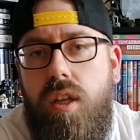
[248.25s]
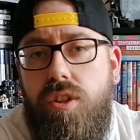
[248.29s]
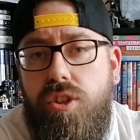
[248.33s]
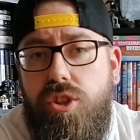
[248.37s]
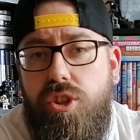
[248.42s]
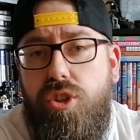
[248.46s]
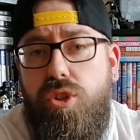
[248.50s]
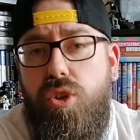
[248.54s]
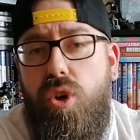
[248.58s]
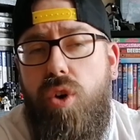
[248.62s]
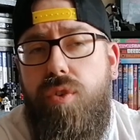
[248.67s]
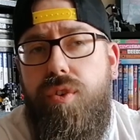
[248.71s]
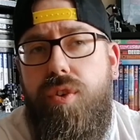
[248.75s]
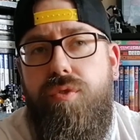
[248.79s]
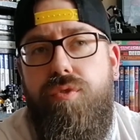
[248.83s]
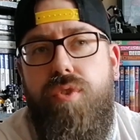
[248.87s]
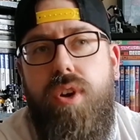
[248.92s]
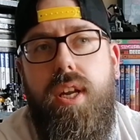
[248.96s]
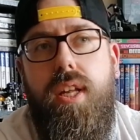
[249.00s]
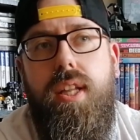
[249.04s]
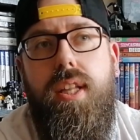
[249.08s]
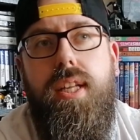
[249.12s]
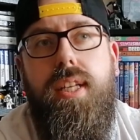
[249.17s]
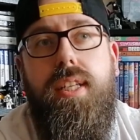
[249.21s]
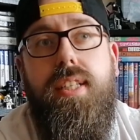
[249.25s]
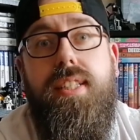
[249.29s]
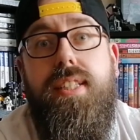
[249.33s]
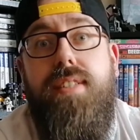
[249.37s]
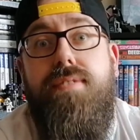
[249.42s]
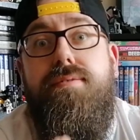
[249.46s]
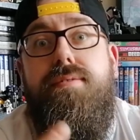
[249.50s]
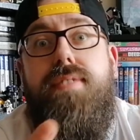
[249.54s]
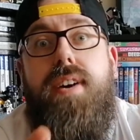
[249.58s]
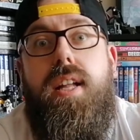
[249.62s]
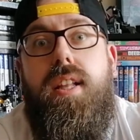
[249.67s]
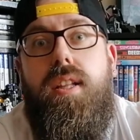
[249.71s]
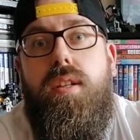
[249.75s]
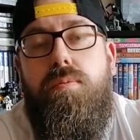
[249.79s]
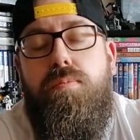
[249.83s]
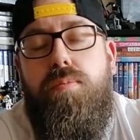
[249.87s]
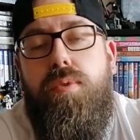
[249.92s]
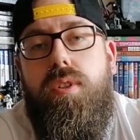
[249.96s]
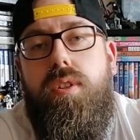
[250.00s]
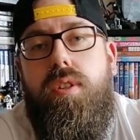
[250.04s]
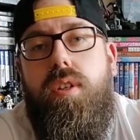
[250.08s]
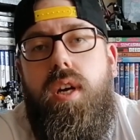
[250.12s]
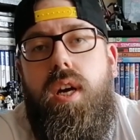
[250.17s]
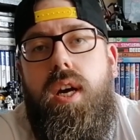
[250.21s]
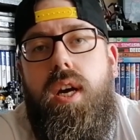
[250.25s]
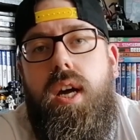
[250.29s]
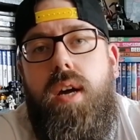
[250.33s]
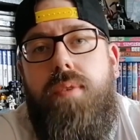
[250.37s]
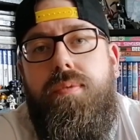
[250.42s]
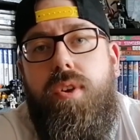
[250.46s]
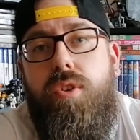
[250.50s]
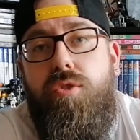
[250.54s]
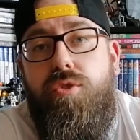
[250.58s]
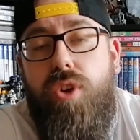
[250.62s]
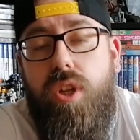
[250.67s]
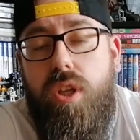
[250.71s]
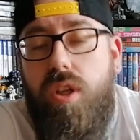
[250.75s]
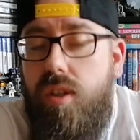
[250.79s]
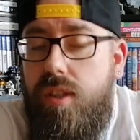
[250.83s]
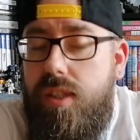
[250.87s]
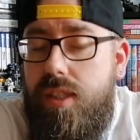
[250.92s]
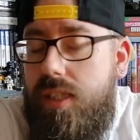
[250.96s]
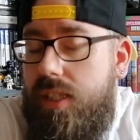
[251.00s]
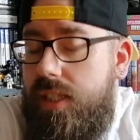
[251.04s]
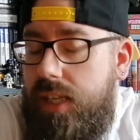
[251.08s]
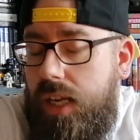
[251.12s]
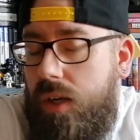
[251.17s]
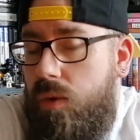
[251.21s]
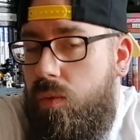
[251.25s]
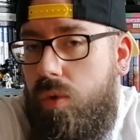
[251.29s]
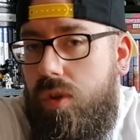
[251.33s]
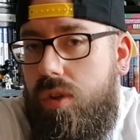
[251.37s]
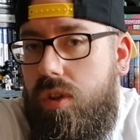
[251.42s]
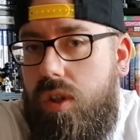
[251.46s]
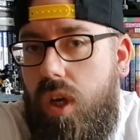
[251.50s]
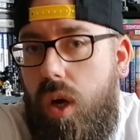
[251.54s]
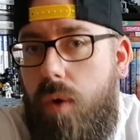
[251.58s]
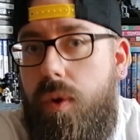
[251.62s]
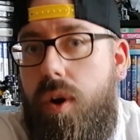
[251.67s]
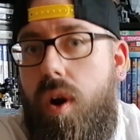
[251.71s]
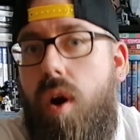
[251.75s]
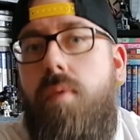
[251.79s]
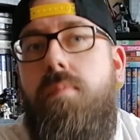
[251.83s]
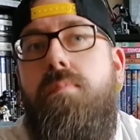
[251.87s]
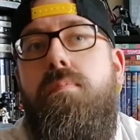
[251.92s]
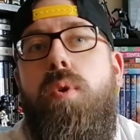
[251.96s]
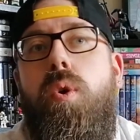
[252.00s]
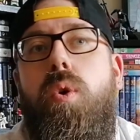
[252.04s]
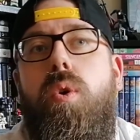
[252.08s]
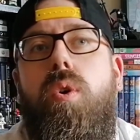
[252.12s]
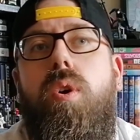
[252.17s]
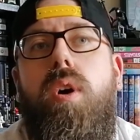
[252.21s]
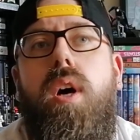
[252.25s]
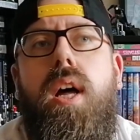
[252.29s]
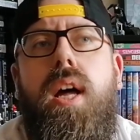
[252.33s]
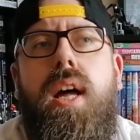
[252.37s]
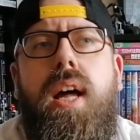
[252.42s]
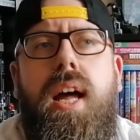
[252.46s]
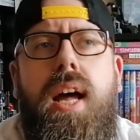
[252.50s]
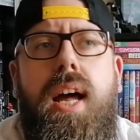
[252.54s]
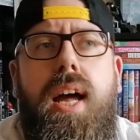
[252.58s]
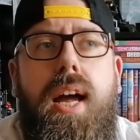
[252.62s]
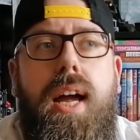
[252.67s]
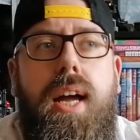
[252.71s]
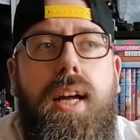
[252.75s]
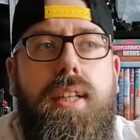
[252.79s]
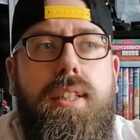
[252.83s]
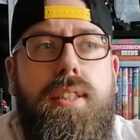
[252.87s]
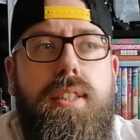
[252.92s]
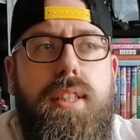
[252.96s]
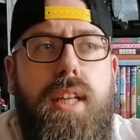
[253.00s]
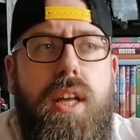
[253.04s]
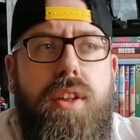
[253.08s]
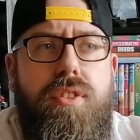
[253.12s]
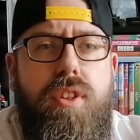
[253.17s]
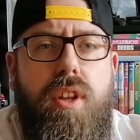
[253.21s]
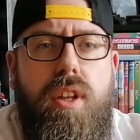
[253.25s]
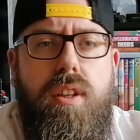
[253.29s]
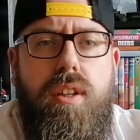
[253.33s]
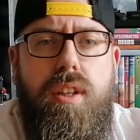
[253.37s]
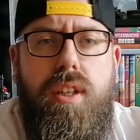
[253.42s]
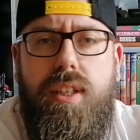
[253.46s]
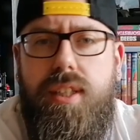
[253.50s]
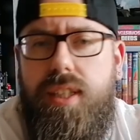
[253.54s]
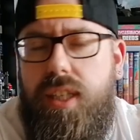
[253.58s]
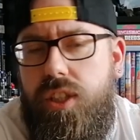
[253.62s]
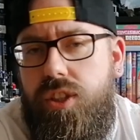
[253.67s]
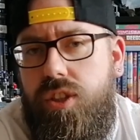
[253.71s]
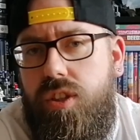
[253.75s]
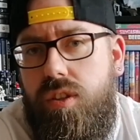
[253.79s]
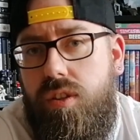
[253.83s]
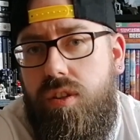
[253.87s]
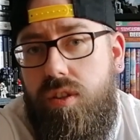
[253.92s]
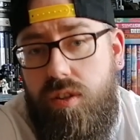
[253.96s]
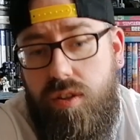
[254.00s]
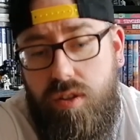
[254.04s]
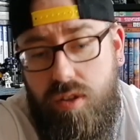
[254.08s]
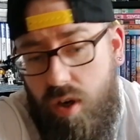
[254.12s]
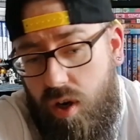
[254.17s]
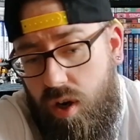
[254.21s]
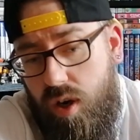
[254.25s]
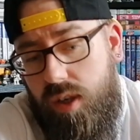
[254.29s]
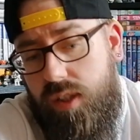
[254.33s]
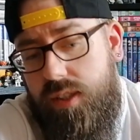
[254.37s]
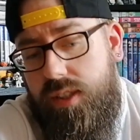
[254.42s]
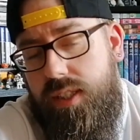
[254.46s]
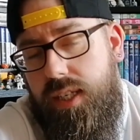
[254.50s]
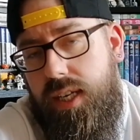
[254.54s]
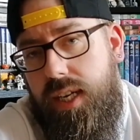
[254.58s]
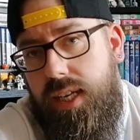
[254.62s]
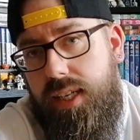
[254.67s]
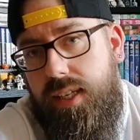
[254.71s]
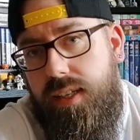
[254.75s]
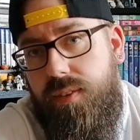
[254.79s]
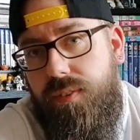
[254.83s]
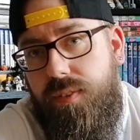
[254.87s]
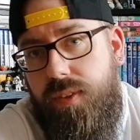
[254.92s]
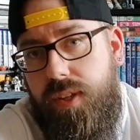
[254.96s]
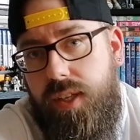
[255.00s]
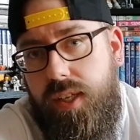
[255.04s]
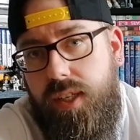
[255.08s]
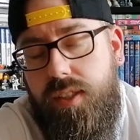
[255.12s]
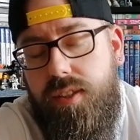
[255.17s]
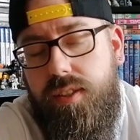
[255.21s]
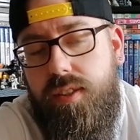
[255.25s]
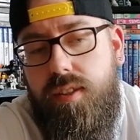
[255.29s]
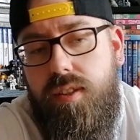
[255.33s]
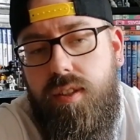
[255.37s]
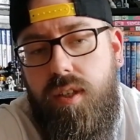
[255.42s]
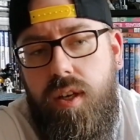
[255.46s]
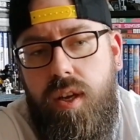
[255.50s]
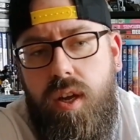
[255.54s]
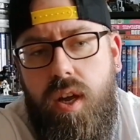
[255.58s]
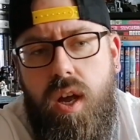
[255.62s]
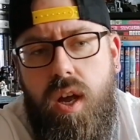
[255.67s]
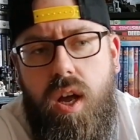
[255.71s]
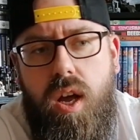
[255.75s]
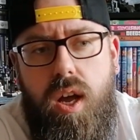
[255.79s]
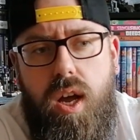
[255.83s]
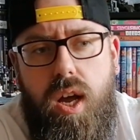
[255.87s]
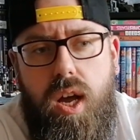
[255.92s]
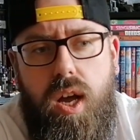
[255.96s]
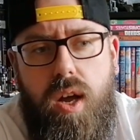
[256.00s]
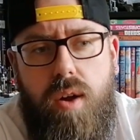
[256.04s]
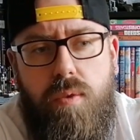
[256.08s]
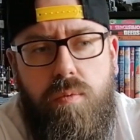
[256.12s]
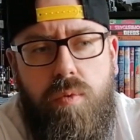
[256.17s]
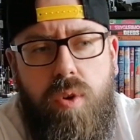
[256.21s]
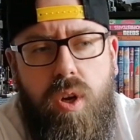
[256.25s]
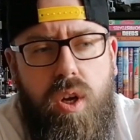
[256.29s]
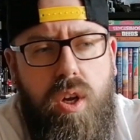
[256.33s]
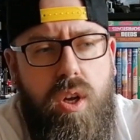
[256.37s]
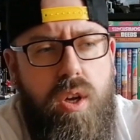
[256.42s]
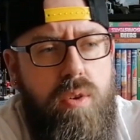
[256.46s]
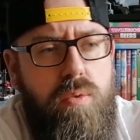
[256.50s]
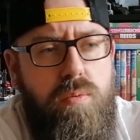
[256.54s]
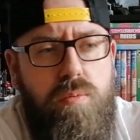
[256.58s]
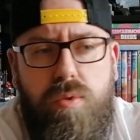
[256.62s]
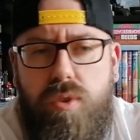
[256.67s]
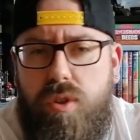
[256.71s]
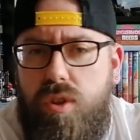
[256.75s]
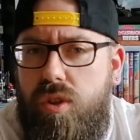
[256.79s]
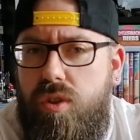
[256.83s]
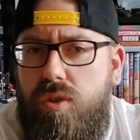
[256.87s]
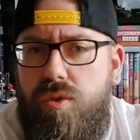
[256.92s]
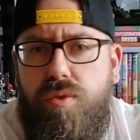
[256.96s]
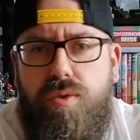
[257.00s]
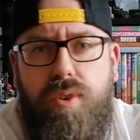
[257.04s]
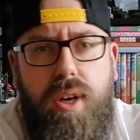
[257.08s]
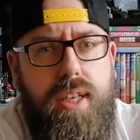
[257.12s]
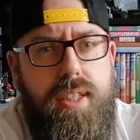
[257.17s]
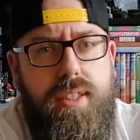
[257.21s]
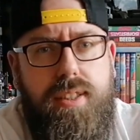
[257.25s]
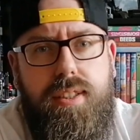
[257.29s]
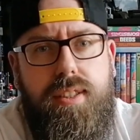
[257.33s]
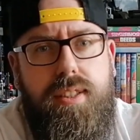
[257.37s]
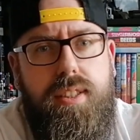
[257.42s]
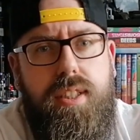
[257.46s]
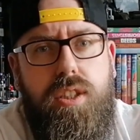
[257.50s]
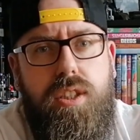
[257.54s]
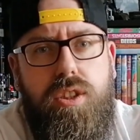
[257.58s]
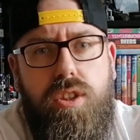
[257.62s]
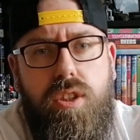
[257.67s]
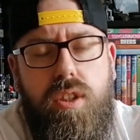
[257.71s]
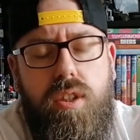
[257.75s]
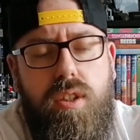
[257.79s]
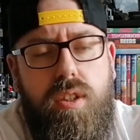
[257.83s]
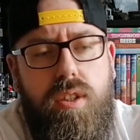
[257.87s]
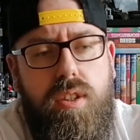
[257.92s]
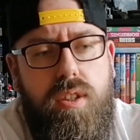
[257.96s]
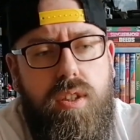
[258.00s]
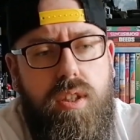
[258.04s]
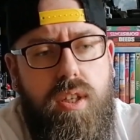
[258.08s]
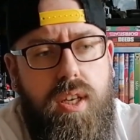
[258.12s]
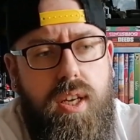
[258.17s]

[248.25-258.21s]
The story really develops. You really understand what's going on more, and I think the addition to Darkseid in this was a great decision.